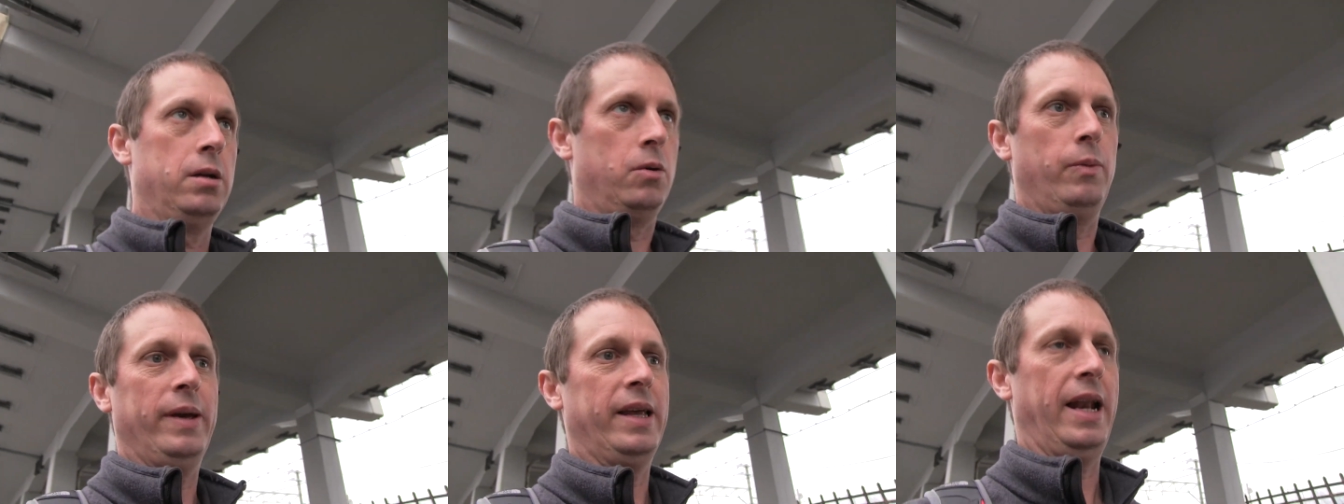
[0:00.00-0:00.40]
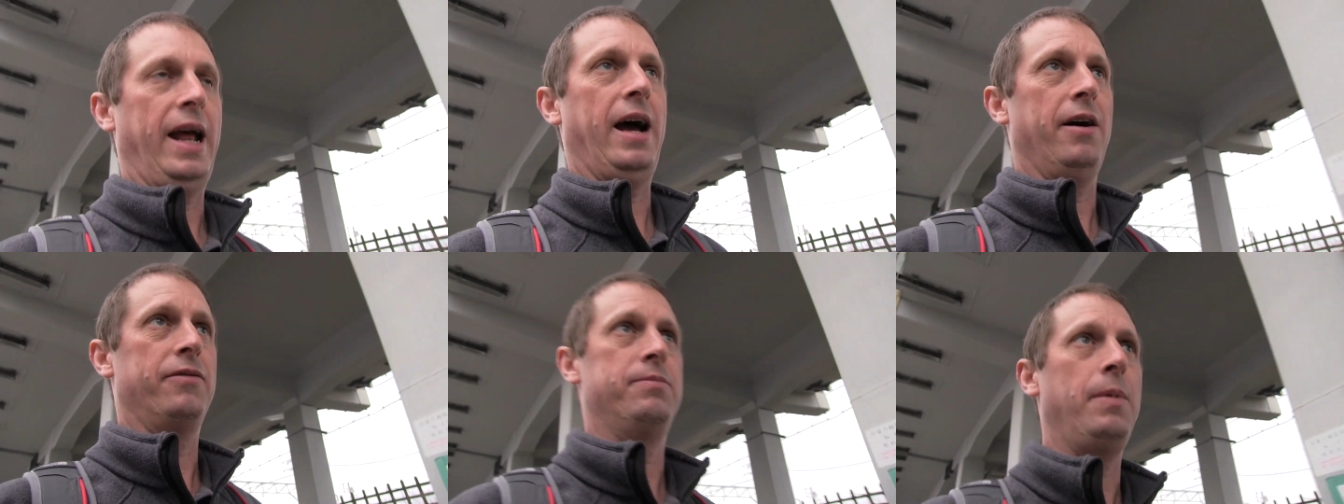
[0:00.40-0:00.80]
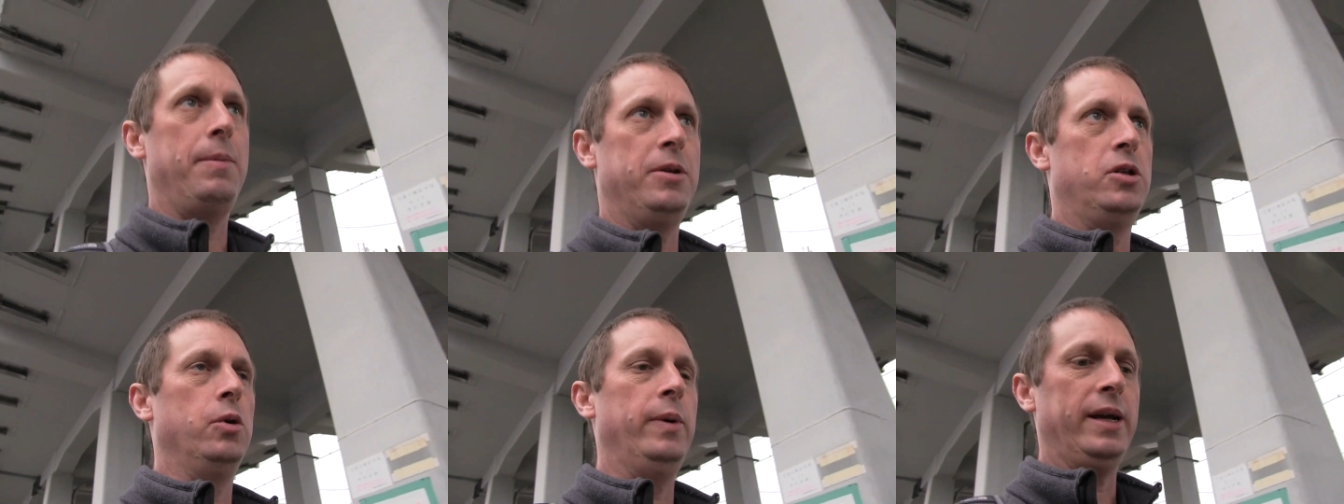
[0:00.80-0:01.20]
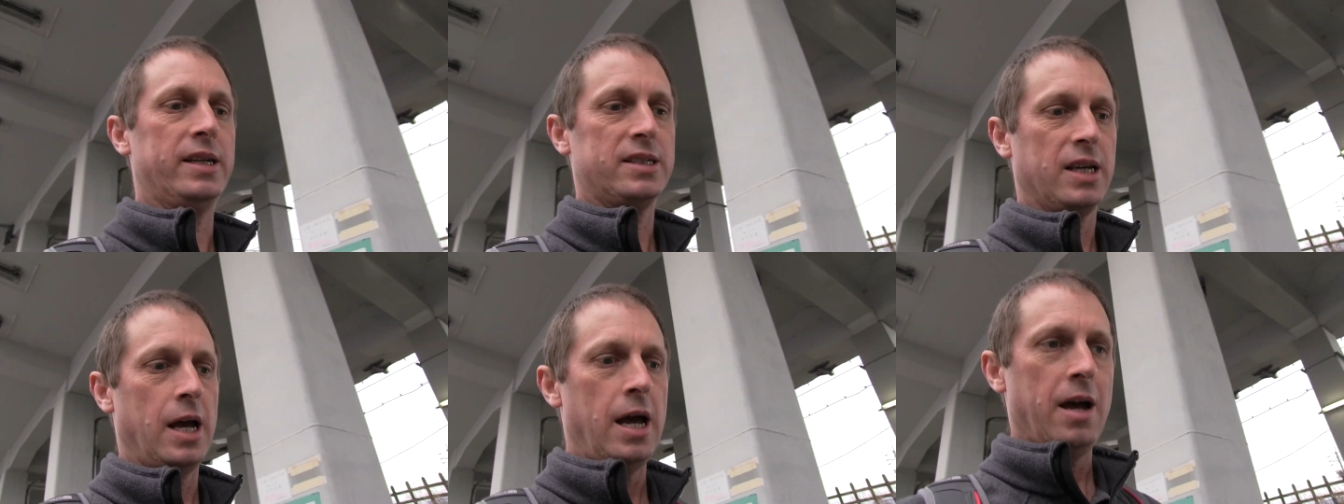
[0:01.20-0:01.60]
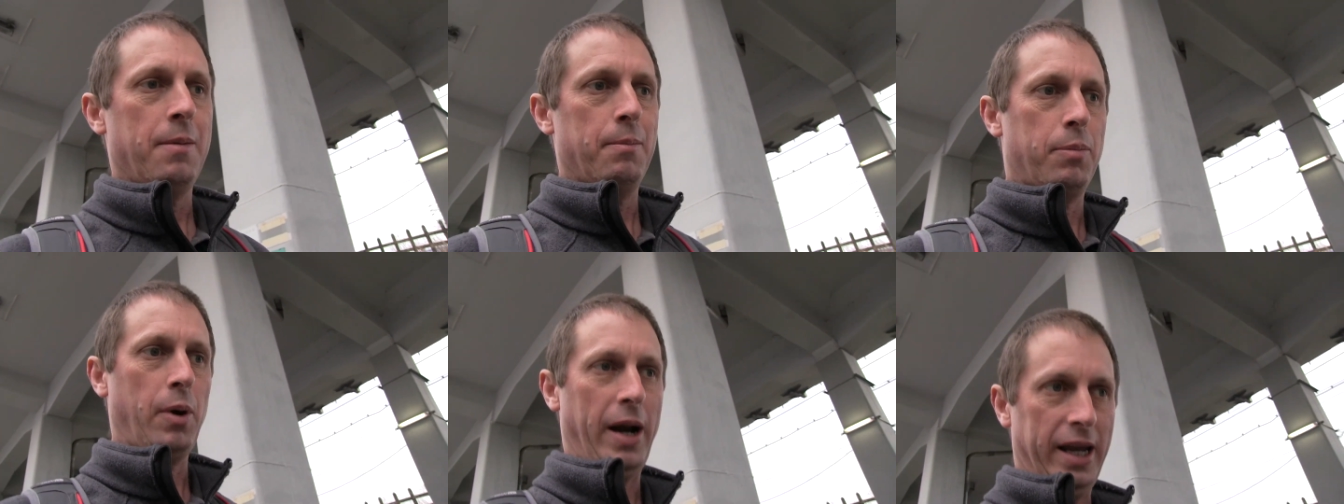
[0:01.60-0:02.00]
week and a half, maybe 2 weeks
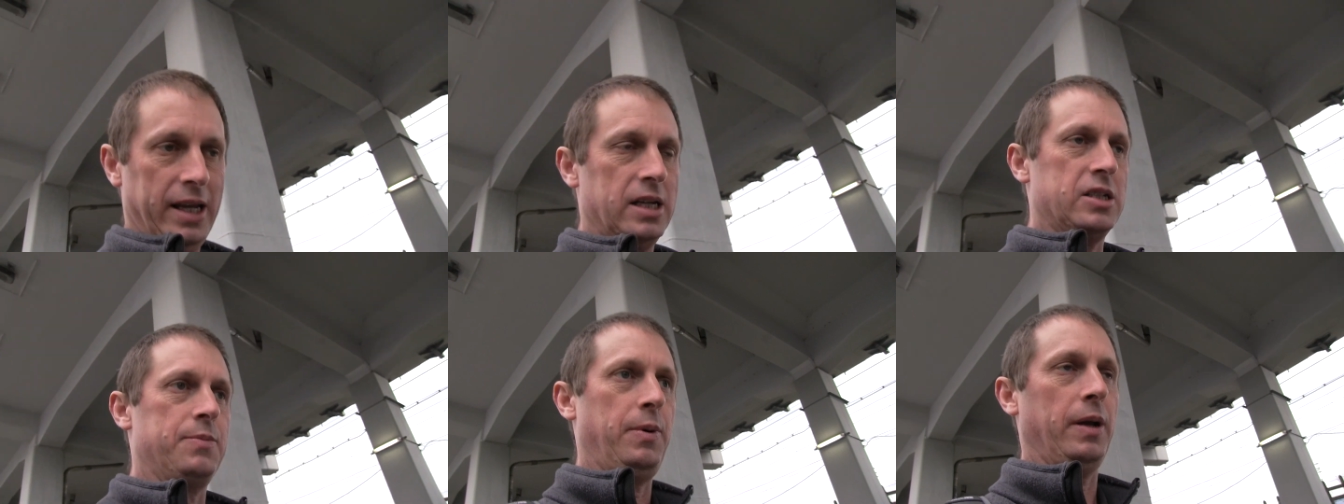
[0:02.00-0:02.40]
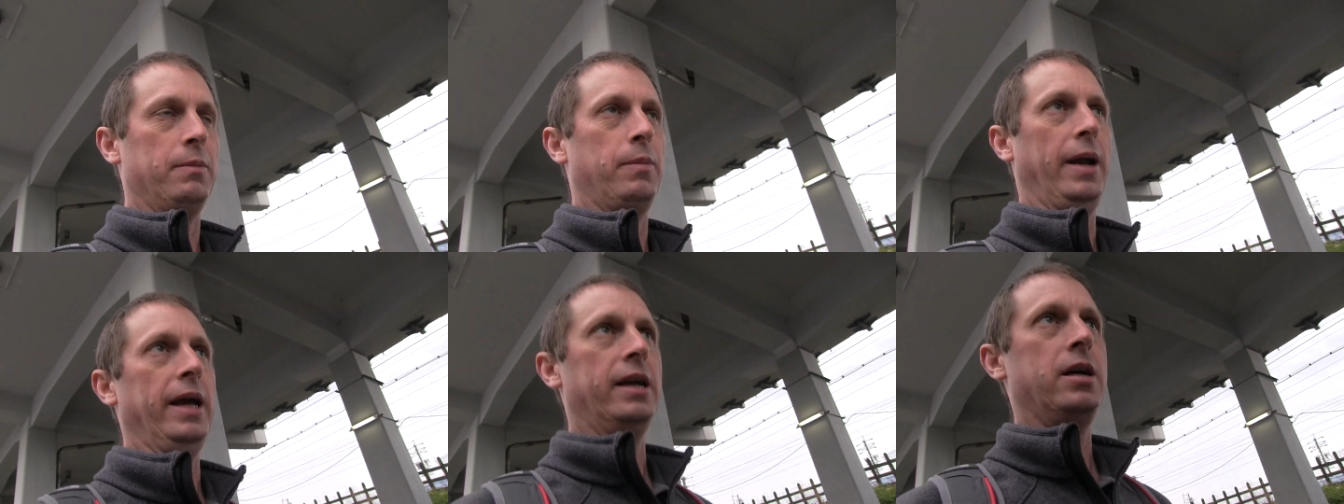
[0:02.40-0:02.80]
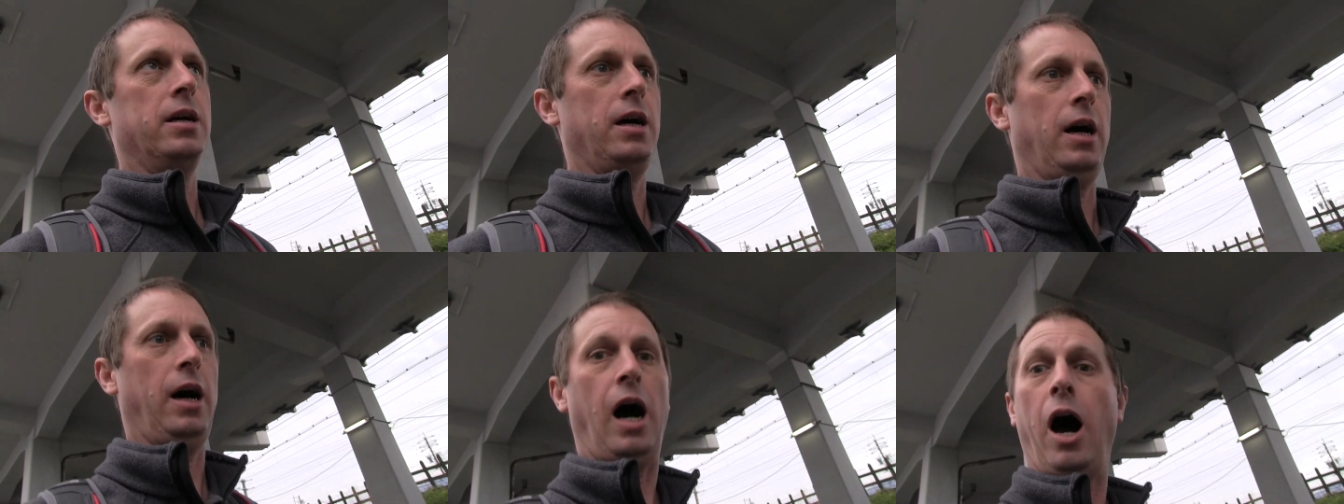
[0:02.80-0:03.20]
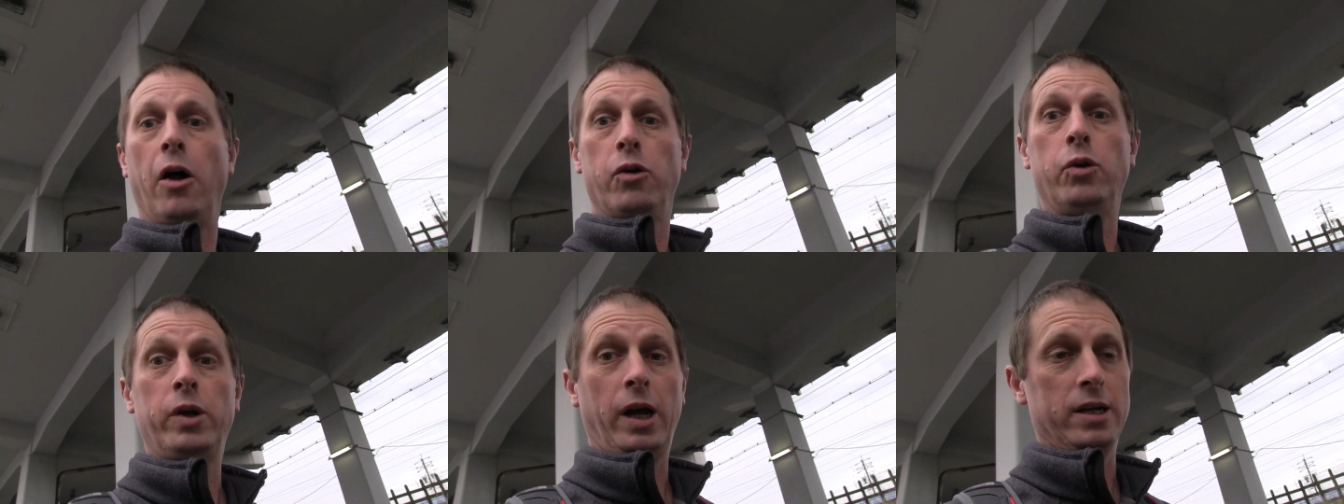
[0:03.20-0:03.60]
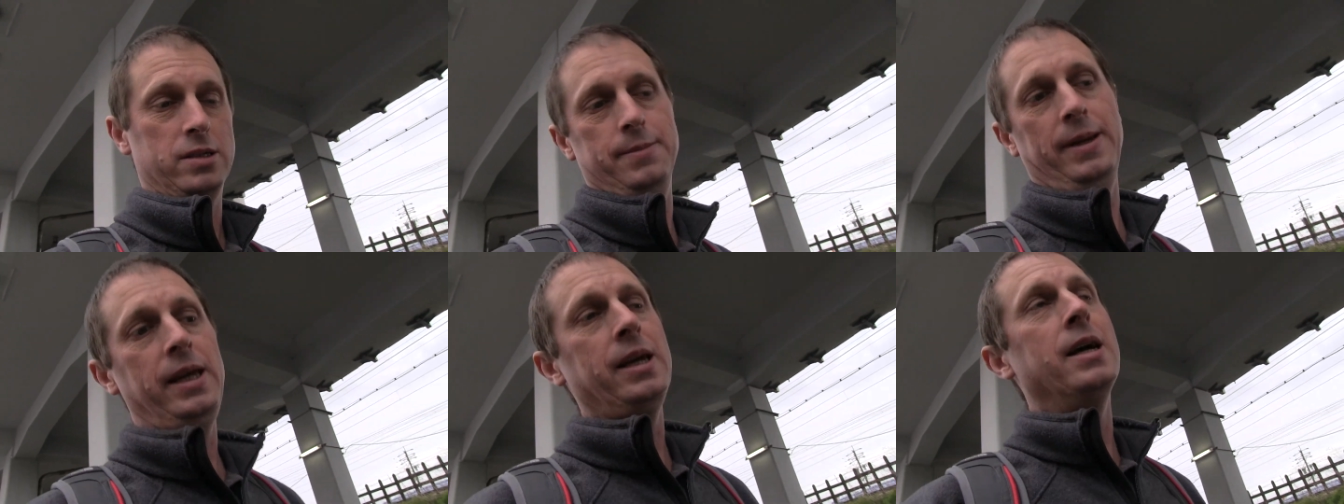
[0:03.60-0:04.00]
break, spring break, Haru
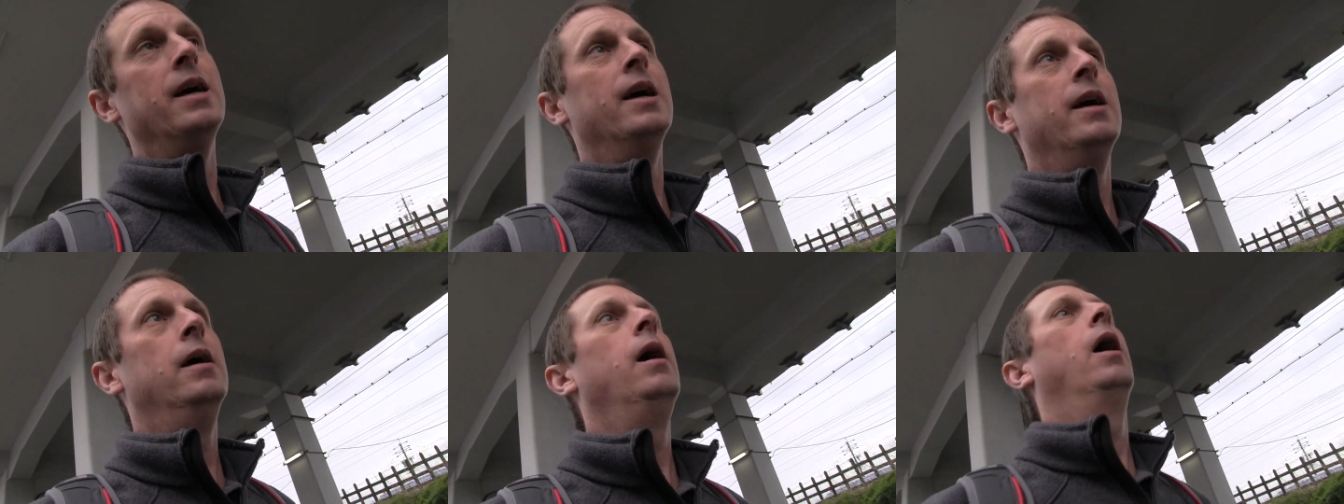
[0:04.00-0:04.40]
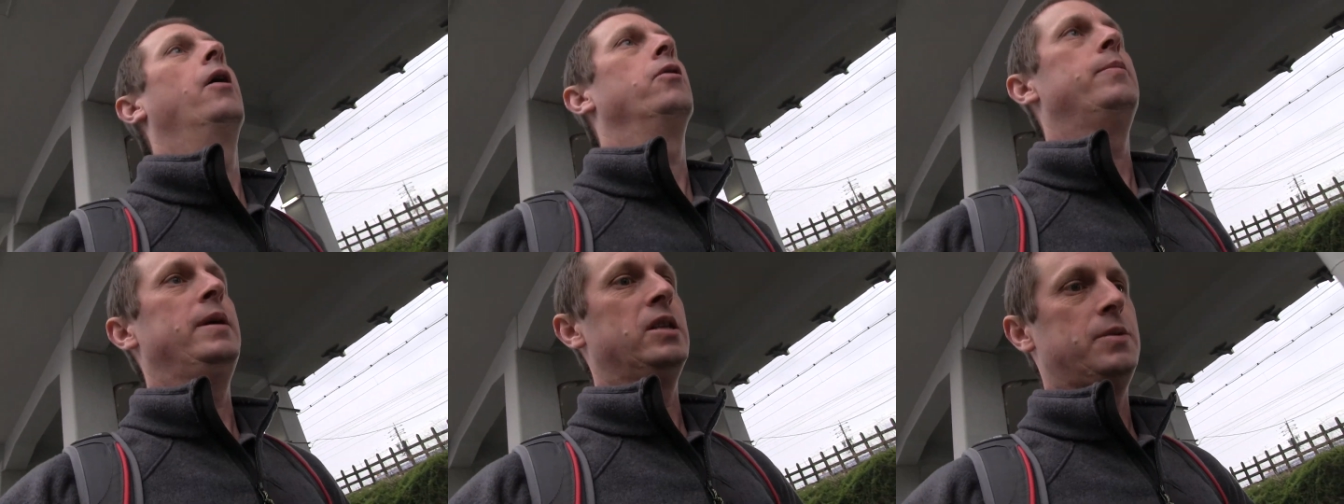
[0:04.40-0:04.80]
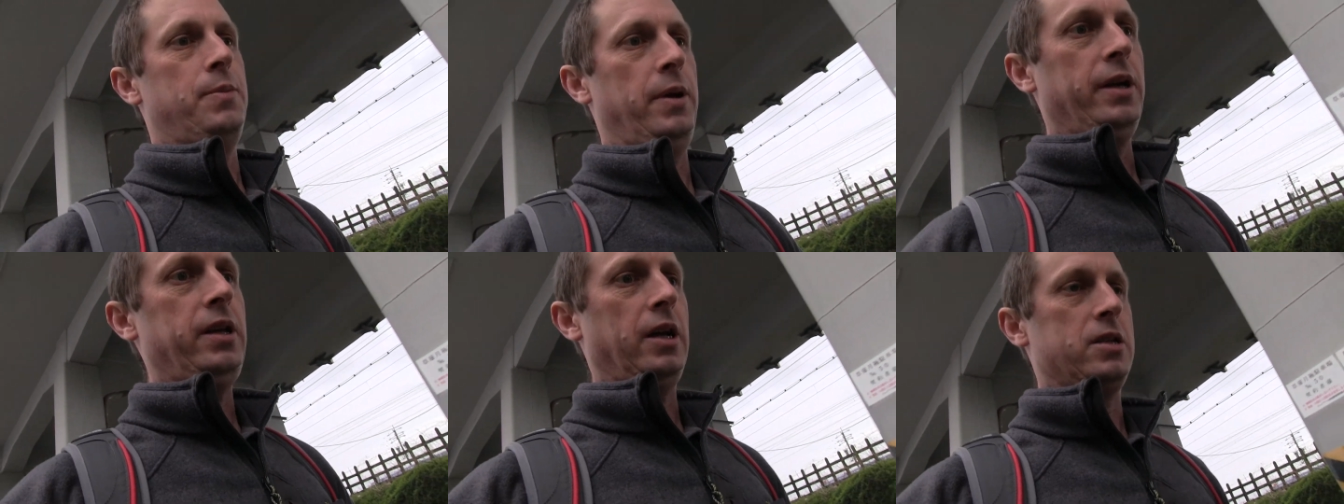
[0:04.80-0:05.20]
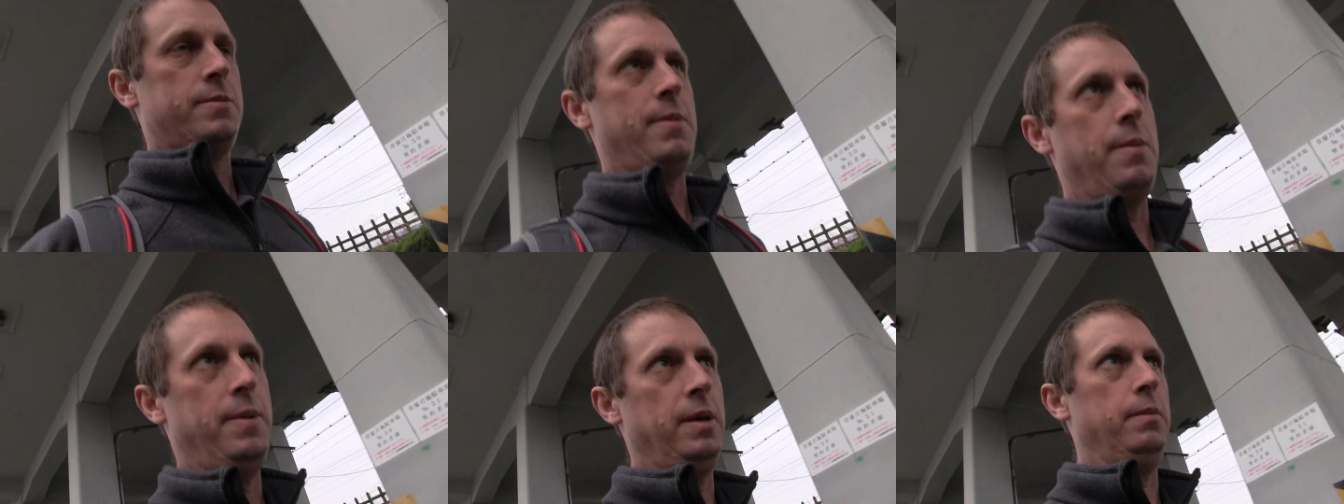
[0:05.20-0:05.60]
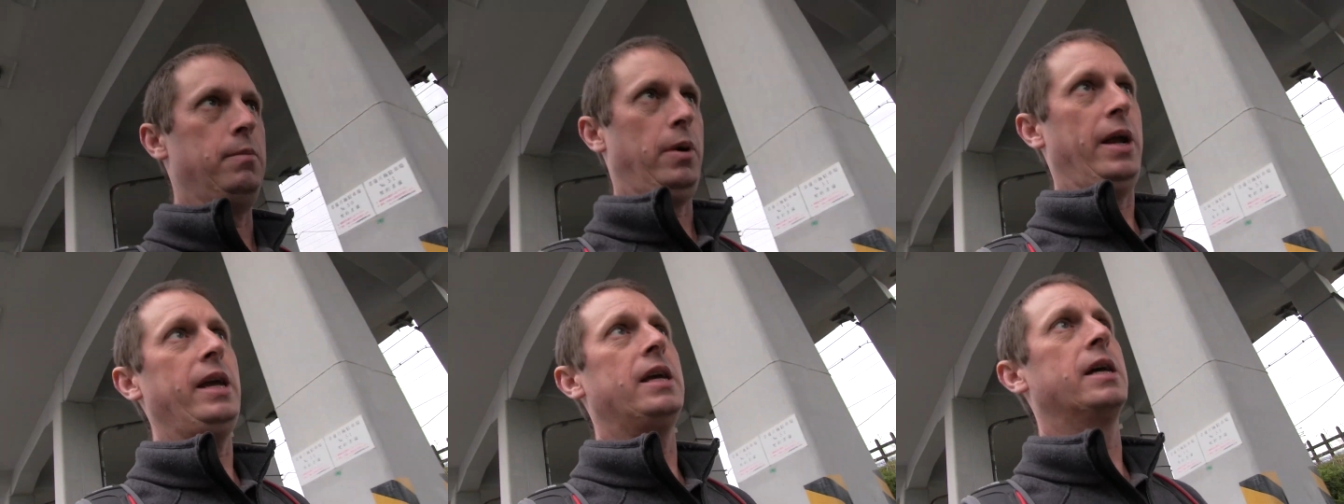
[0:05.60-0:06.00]
yasumi, Haru being spring, yasumi being
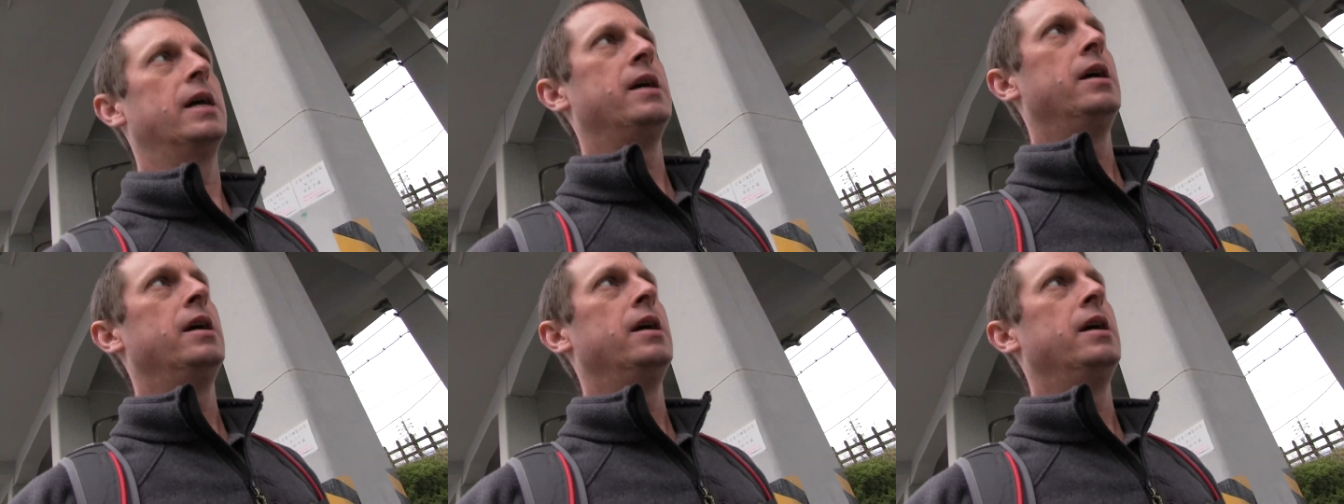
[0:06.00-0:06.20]
break,